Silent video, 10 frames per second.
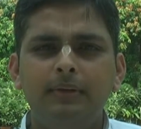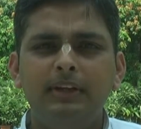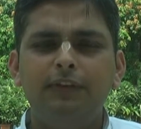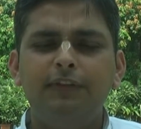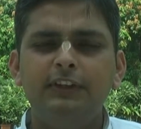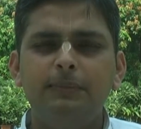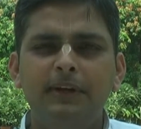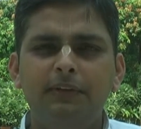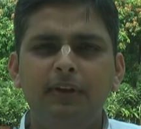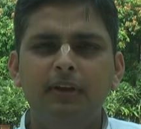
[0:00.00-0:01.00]
difference
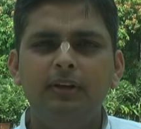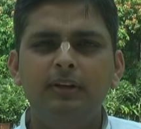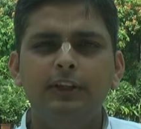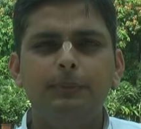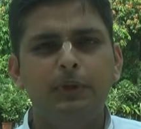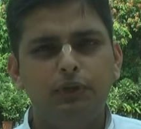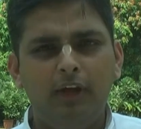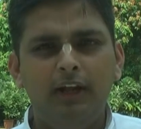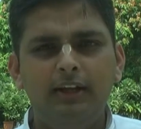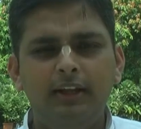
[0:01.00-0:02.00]
between
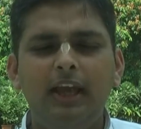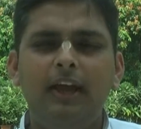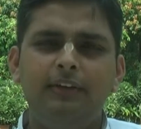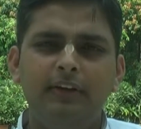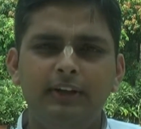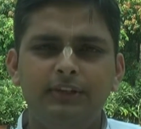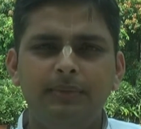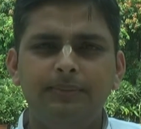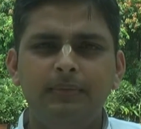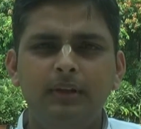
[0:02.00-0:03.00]
spirituality and religion.